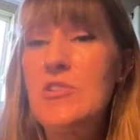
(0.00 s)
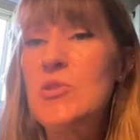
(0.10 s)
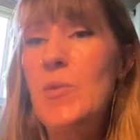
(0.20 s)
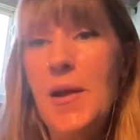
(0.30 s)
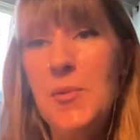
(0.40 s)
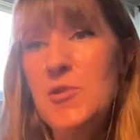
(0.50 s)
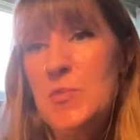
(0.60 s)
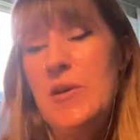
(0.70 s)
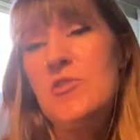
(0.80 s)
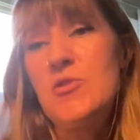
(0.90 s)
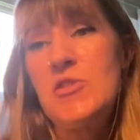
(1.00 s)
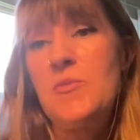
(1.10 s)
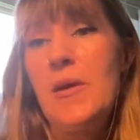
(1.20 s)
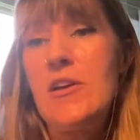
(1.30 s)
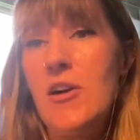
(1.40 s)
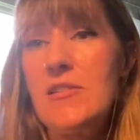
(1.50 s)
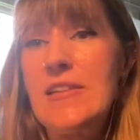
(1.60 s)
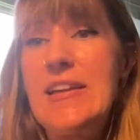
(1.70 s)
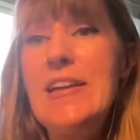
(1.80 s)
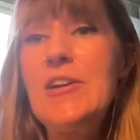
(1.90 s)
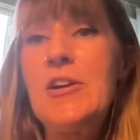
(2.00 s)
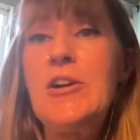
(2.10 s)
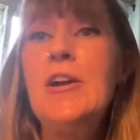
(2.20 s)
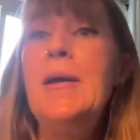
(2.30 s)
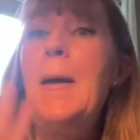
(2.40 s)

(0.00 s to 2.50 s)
So when I post pictures of my garden here,